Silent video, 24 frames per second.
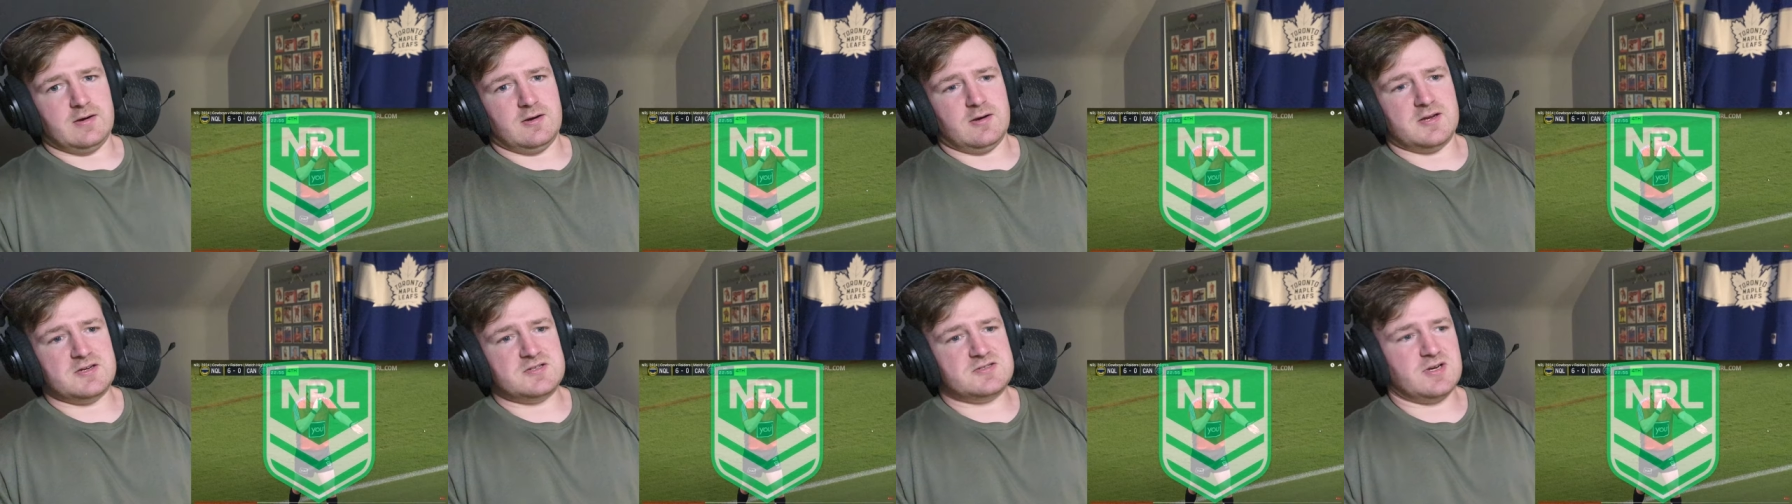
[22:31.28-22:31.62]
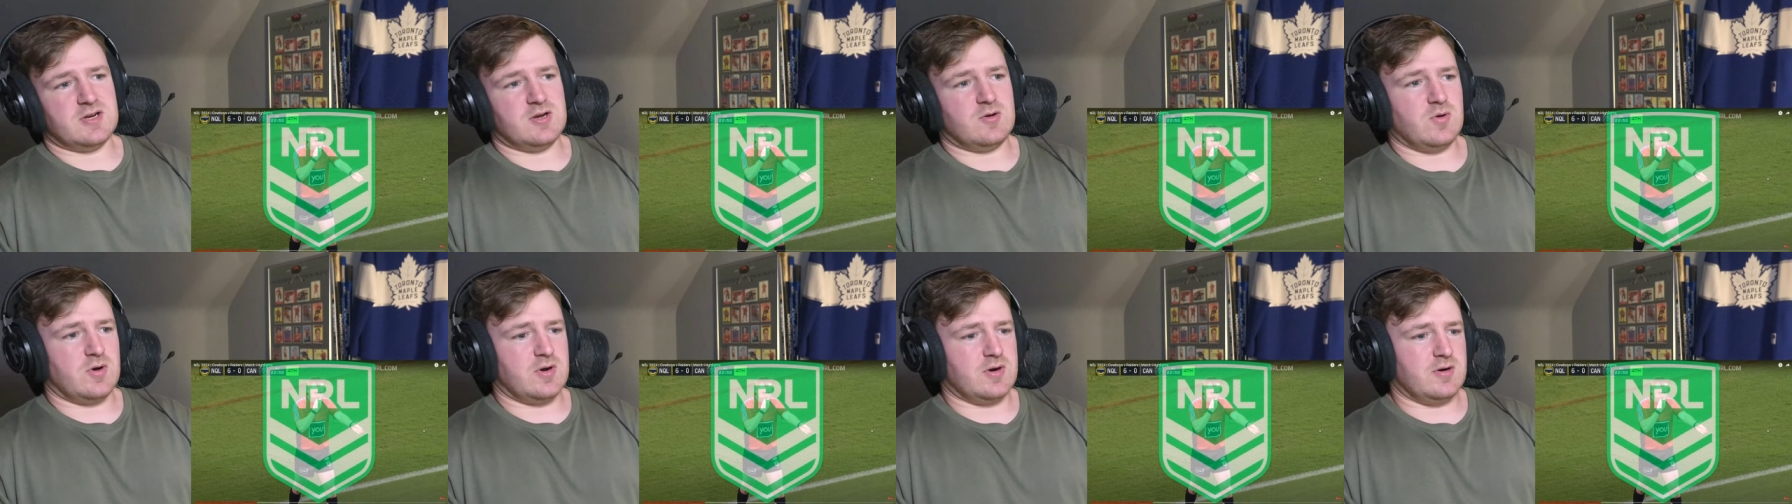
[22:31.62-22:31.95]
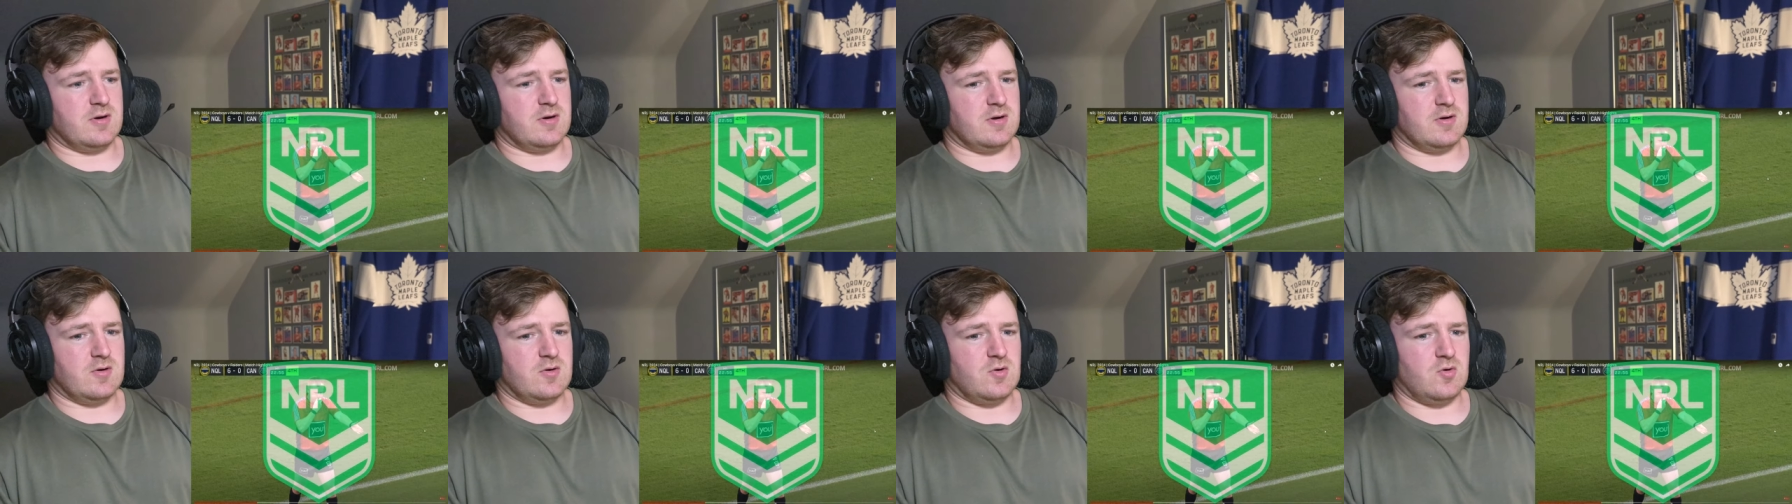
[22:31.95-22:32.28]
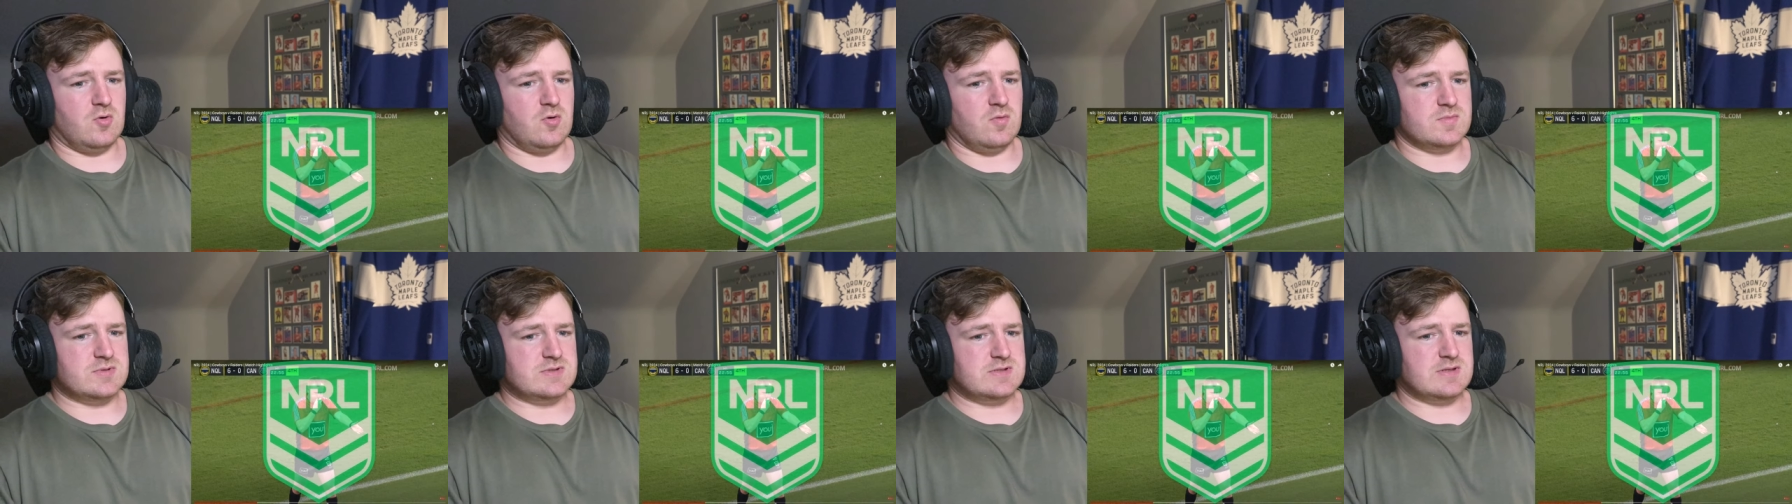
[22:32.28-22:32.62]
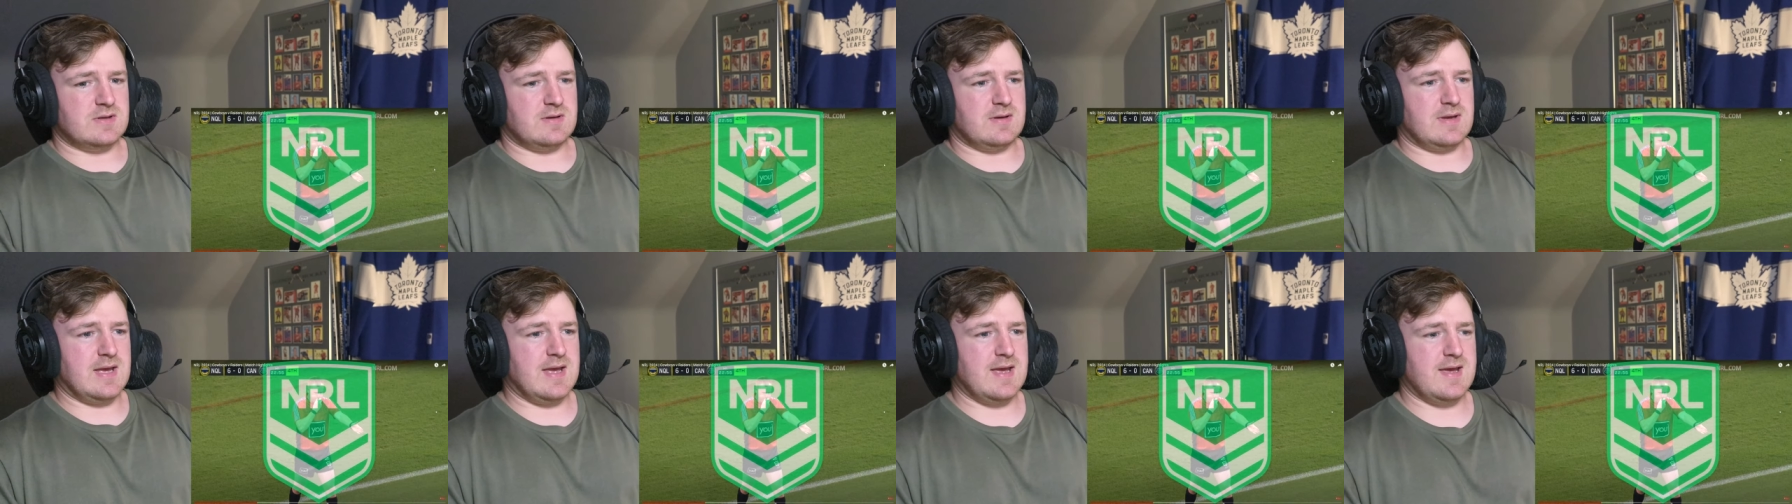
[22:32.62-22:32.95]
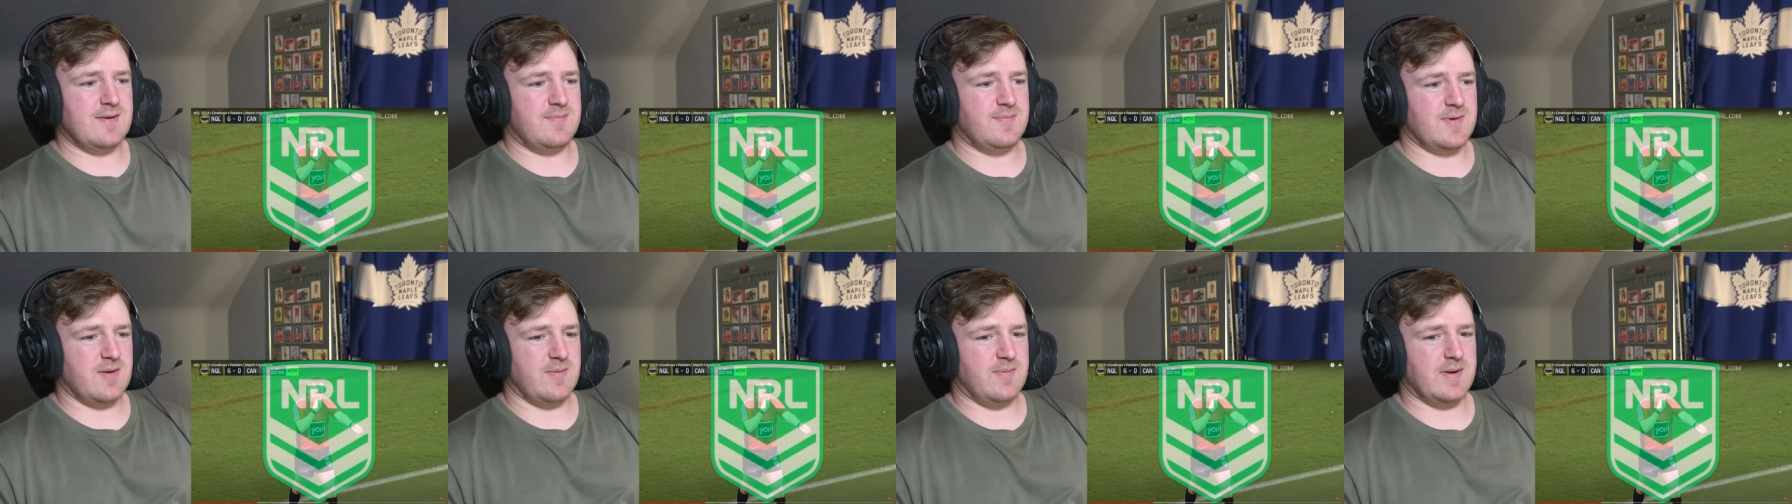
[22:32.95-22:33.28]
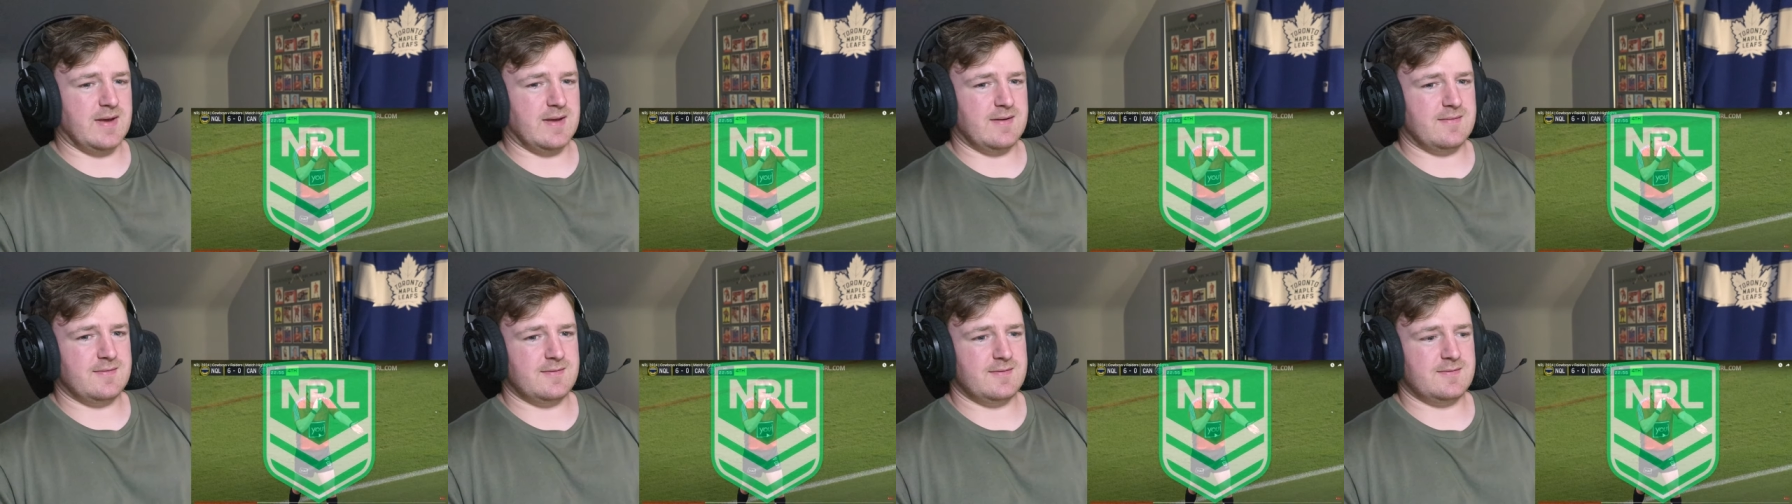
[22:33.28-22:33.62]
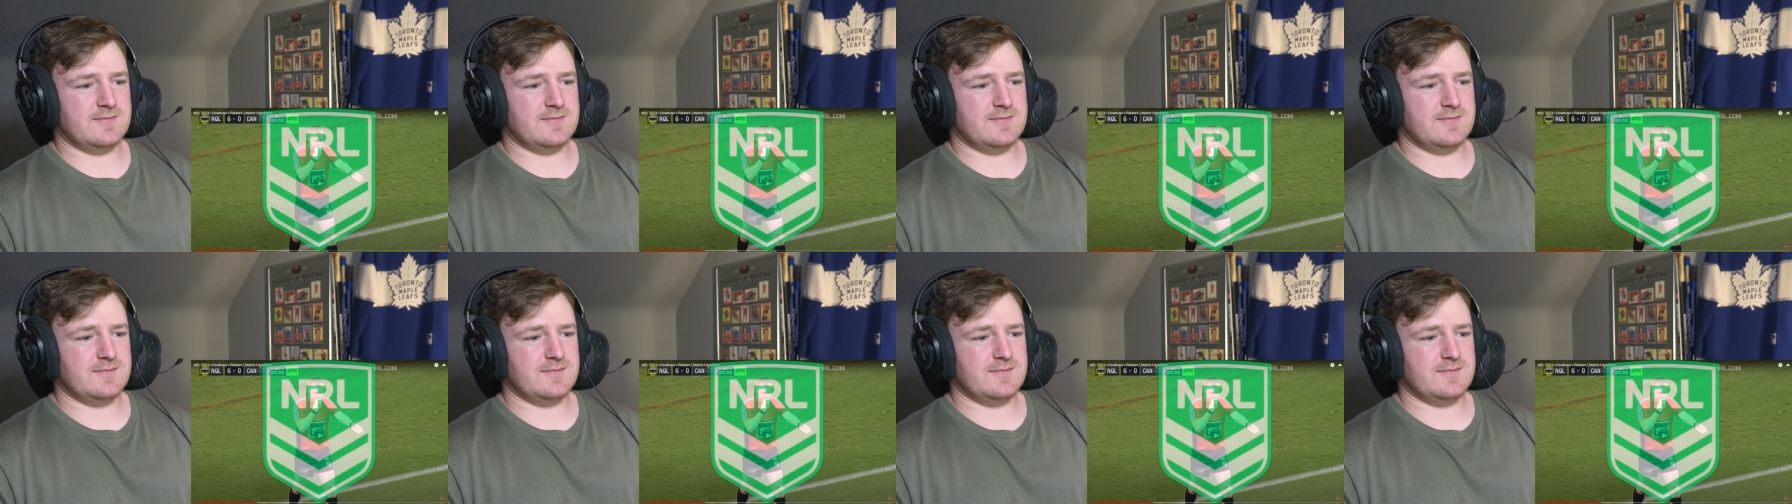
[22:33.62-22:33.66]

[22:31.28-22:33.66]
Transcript: Drinkwater or Holmes. My bad.